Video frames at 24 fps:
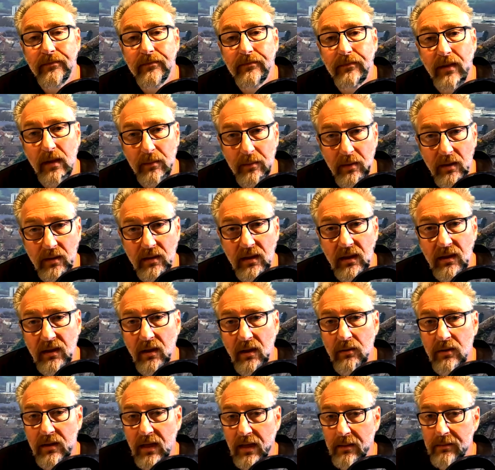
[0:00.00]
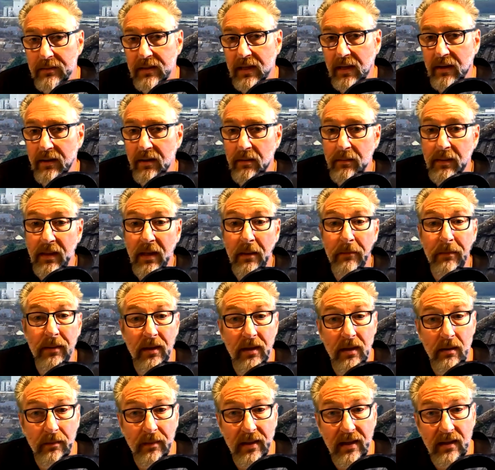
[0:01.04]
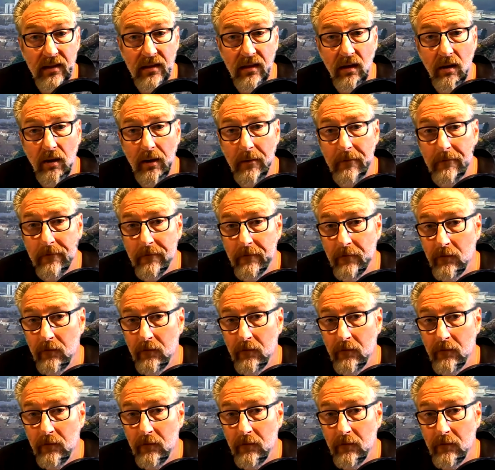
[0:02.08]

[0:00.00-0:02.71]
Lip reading: Maybe I'll dig those names out in a minute. But in the meantime,